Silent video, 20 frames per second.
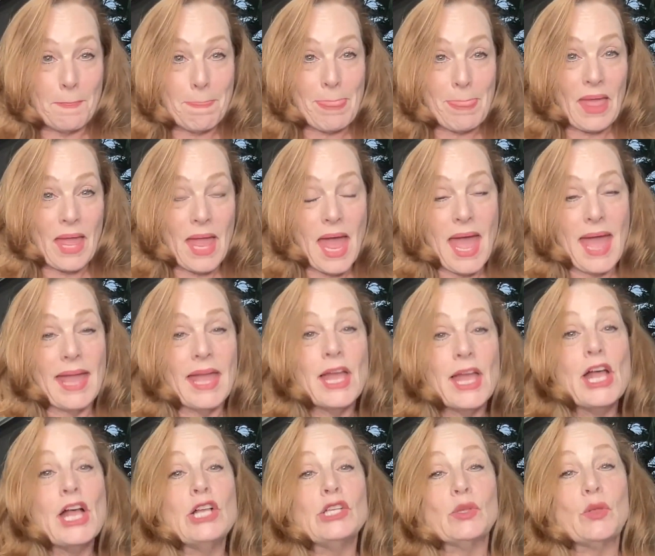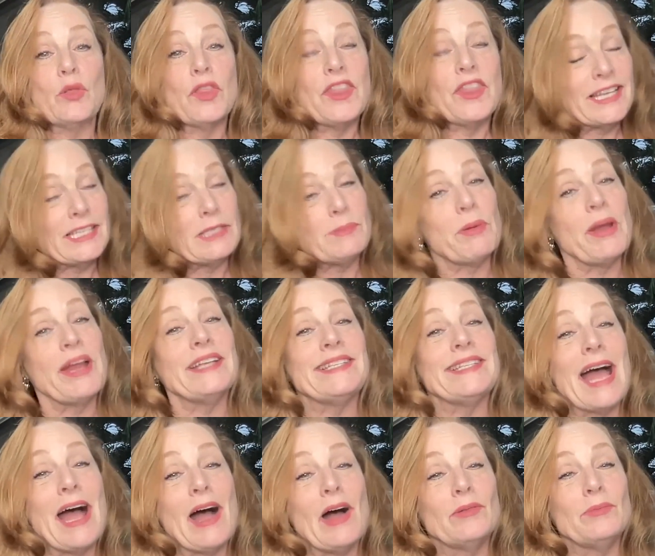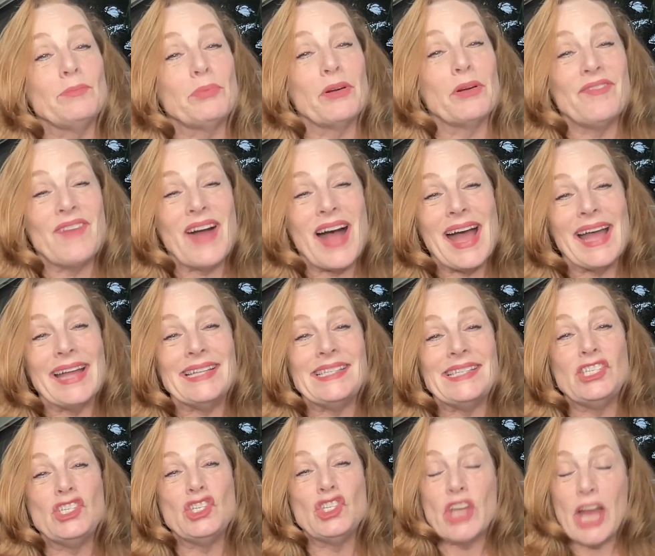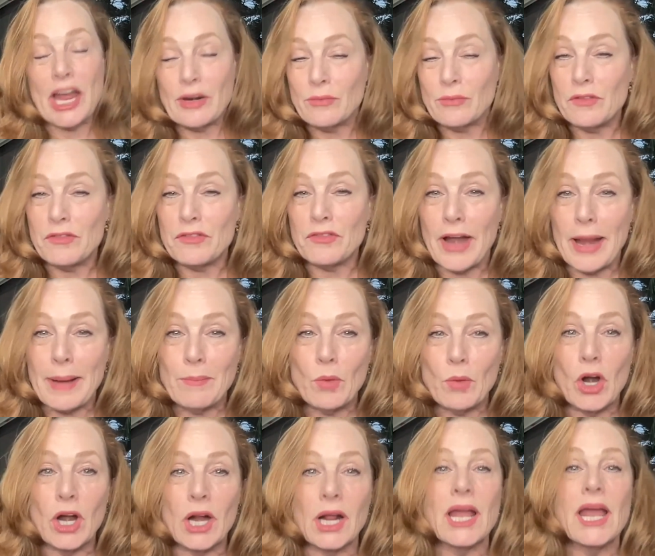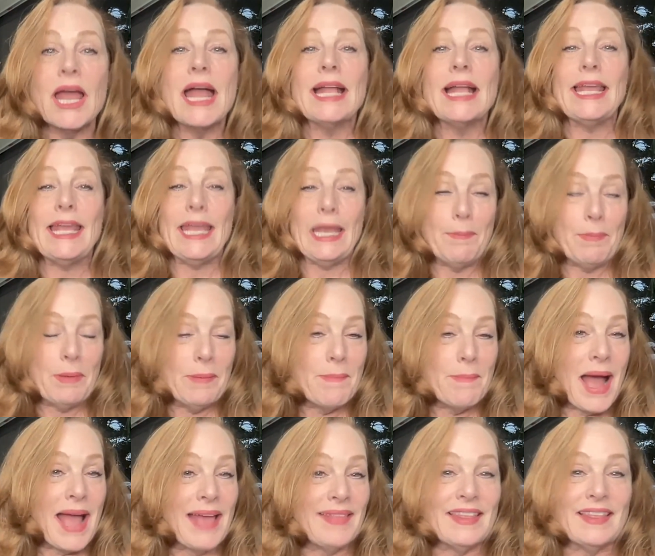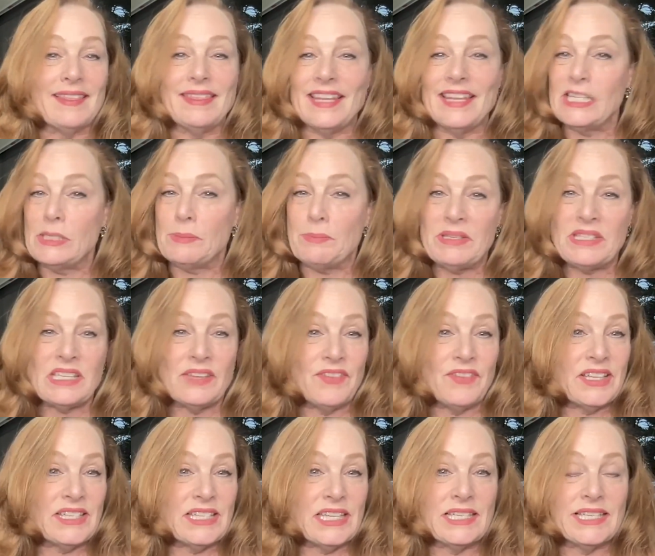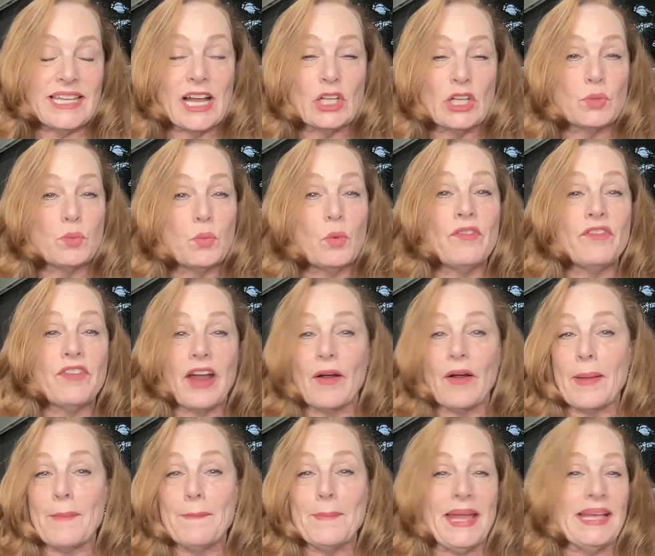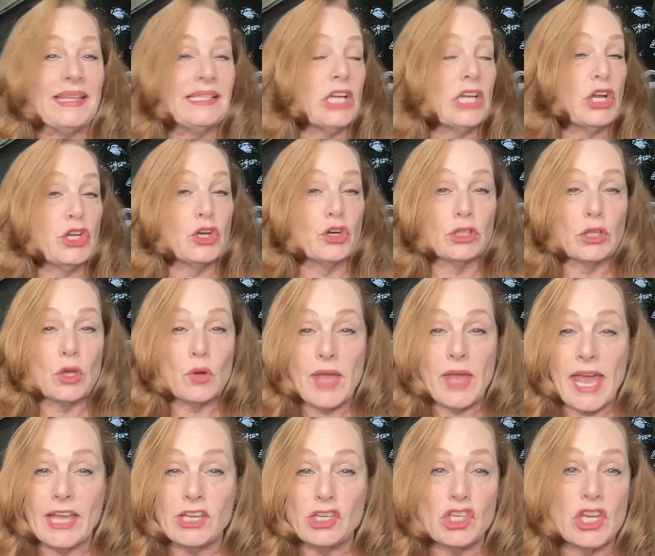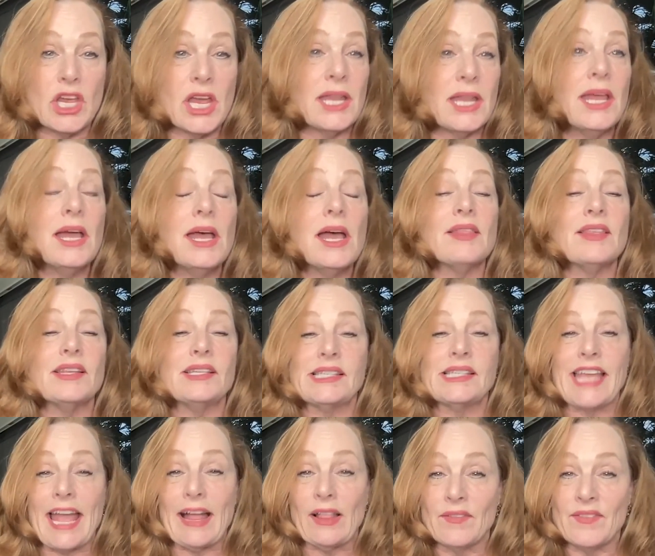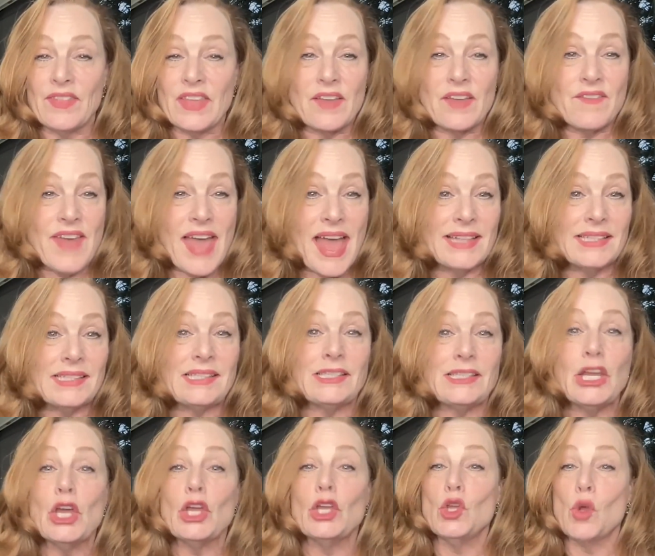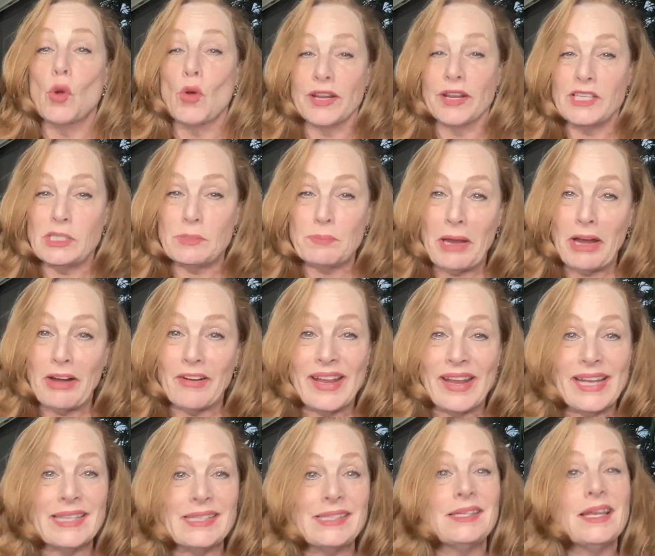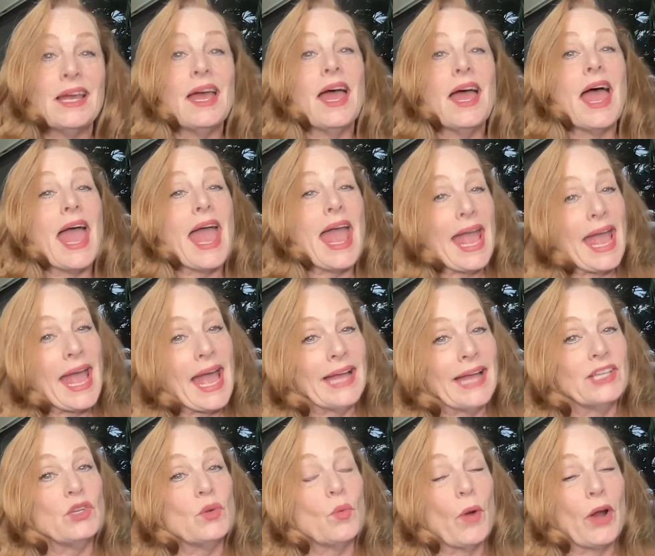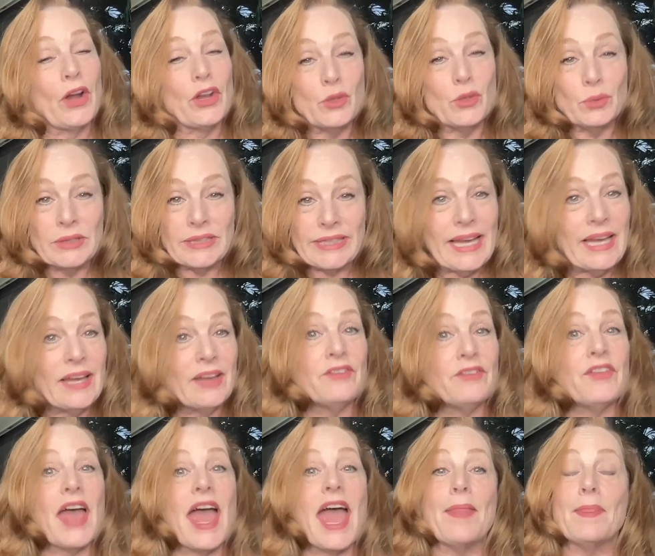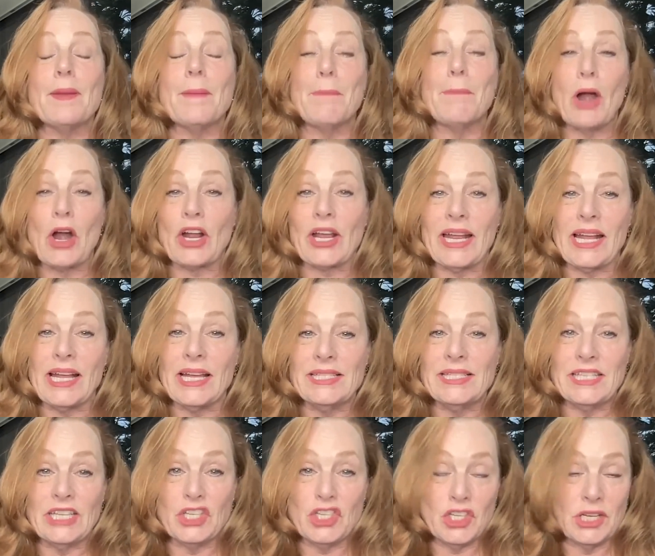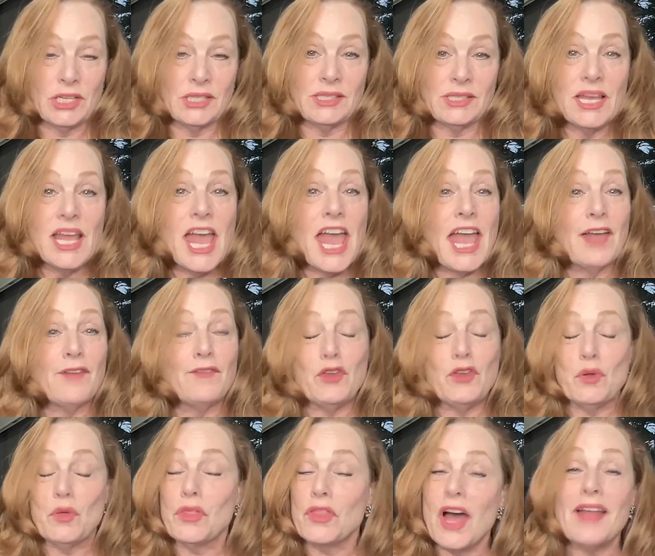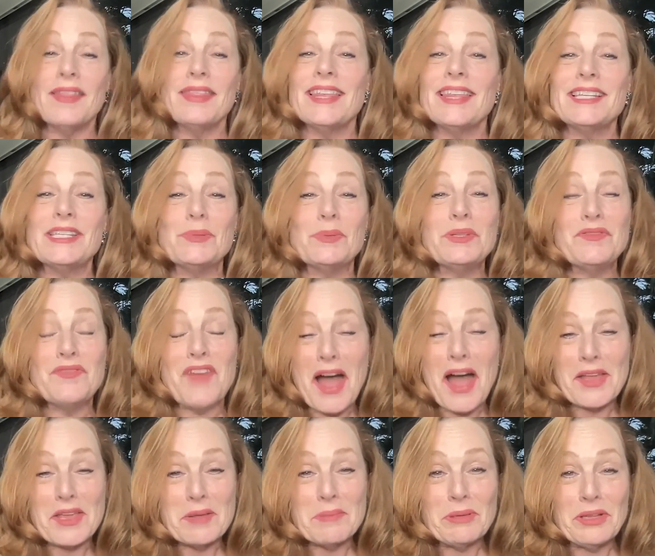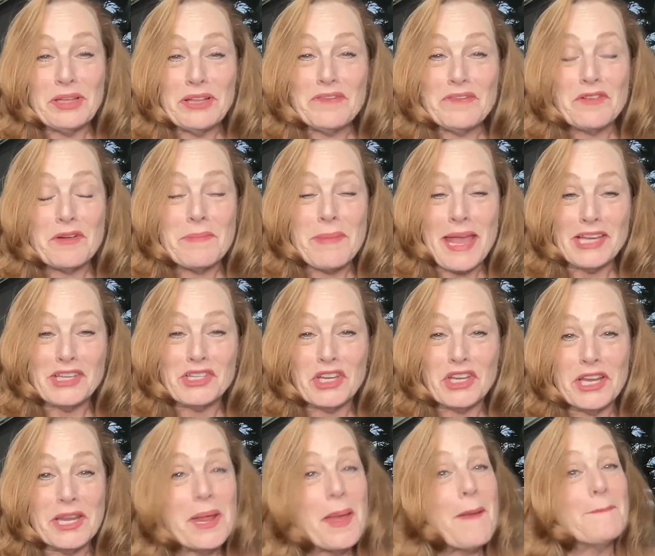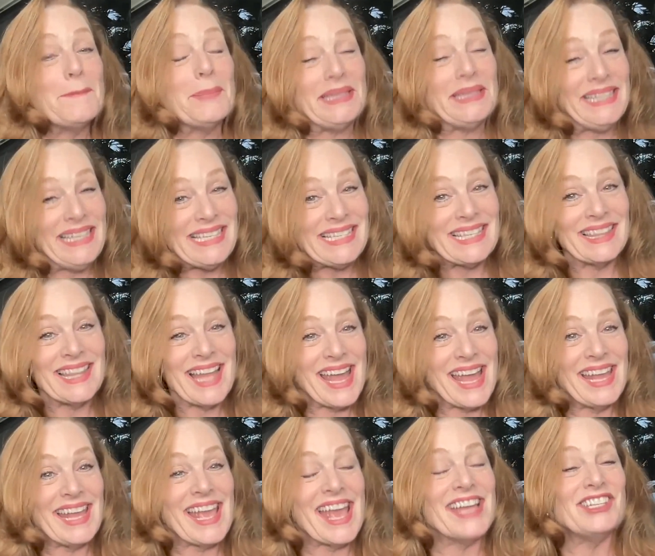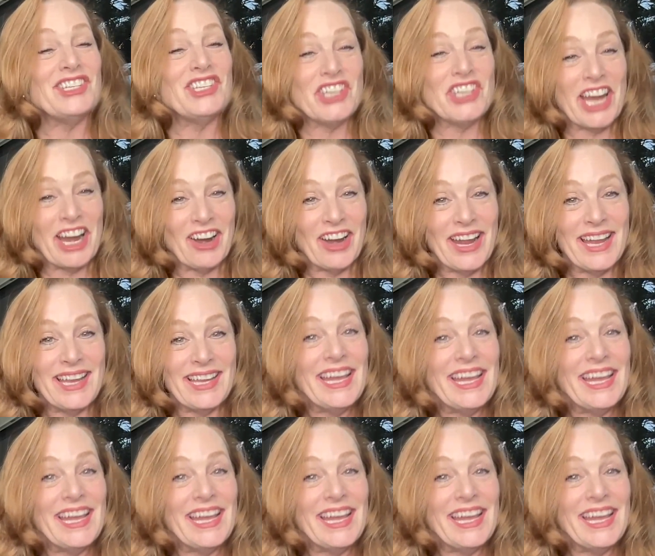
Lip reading: Okay, so this breakdown provides general framework. Keep in mind that these specific details will vary based on your location, the scale of the events, your experience, and where you live and the market conditions. If you thought this was valuable information, please like and share it.